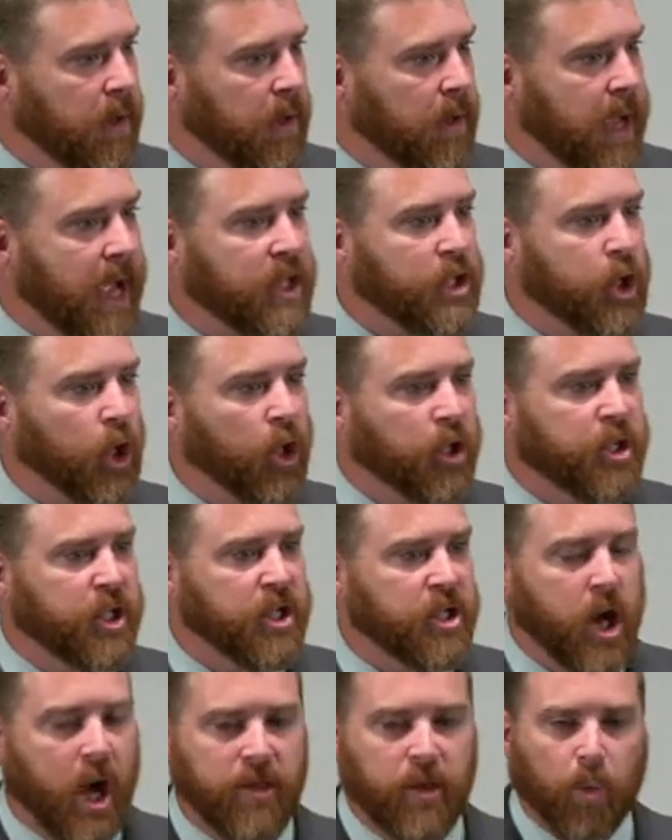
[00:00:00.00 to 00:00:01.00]
That church
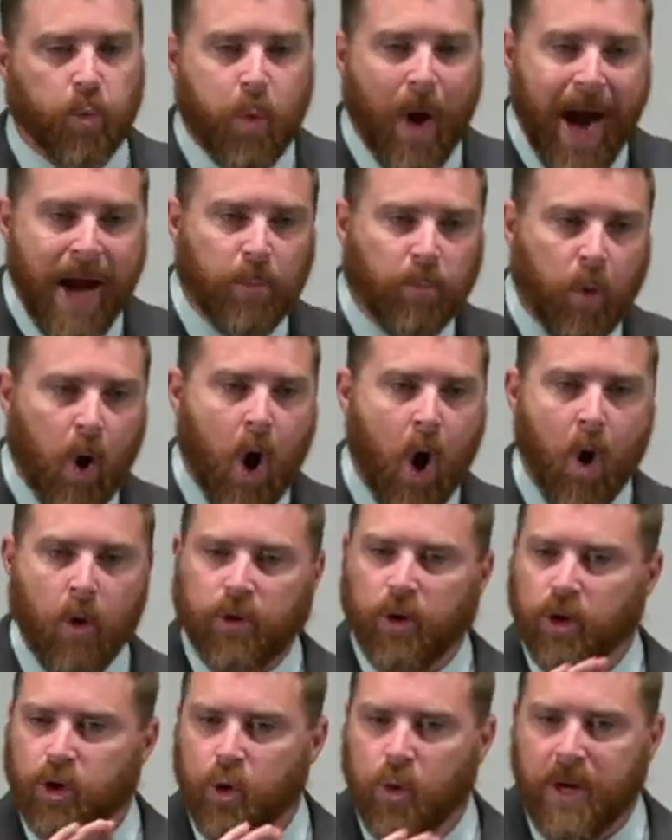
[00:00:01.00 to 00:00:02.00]
is on the right road.
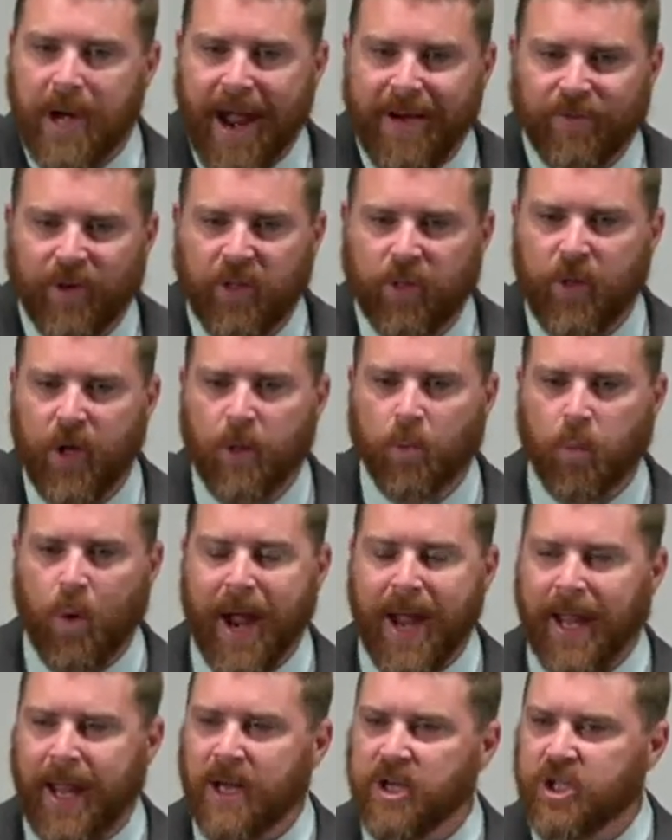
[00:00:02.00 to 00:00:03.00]
They're doing everything
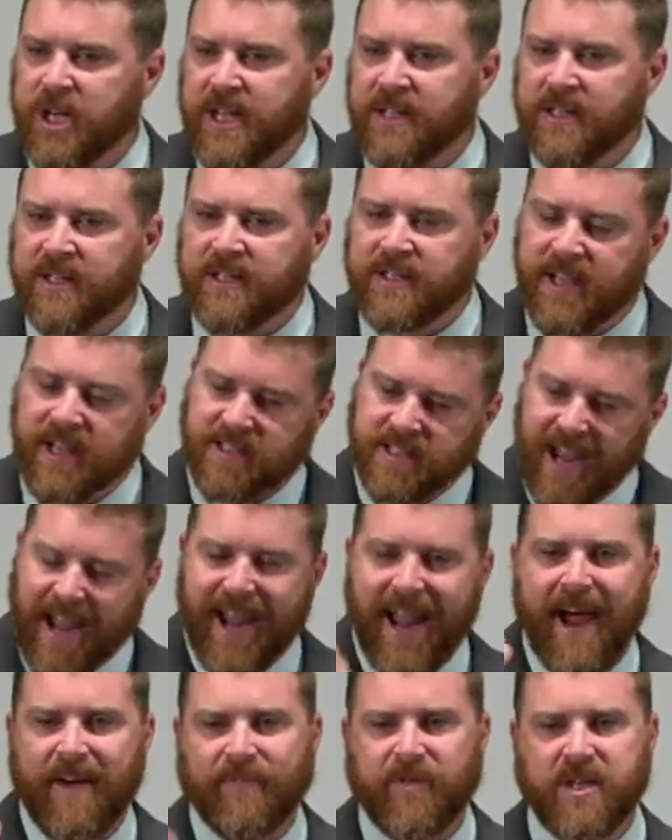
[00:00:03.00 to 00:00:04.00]
right. And Jesus says, I
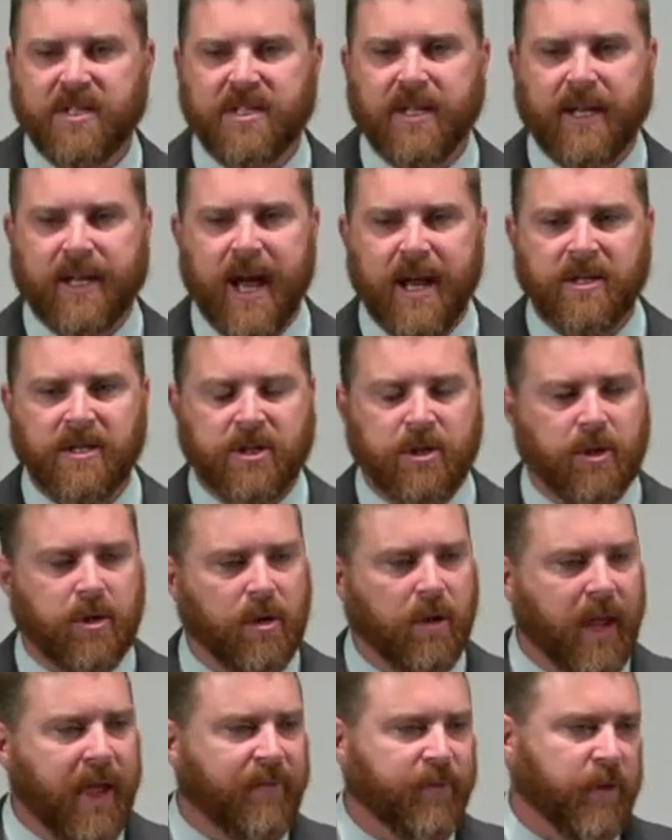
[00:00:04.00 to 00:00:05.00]
have this against you.
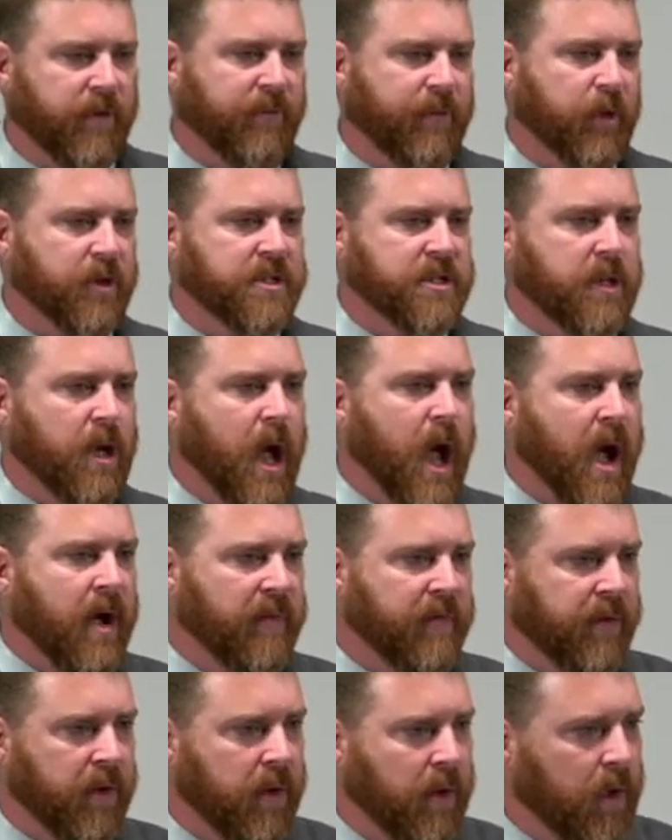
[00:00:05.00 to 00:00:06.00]
You left your first
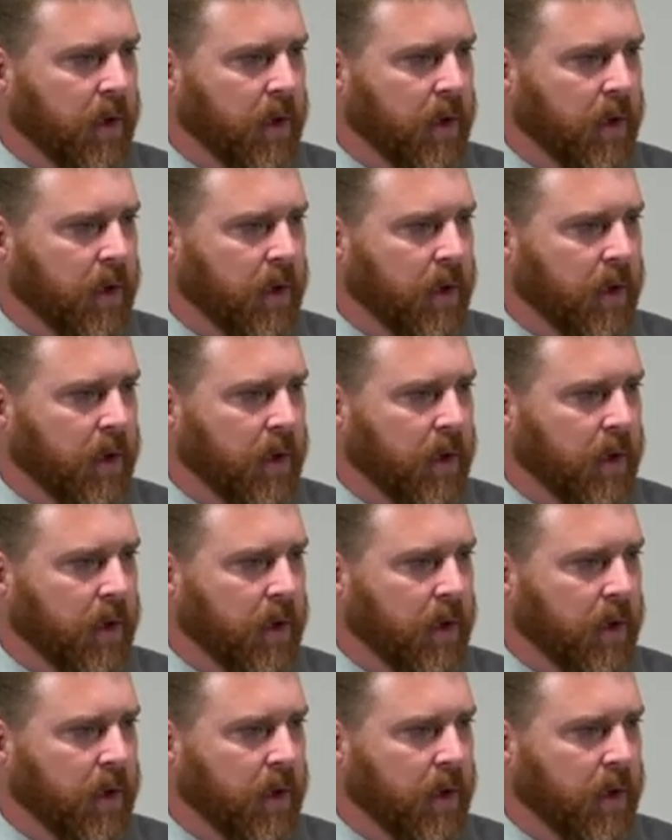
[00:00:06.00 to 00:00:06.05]
love.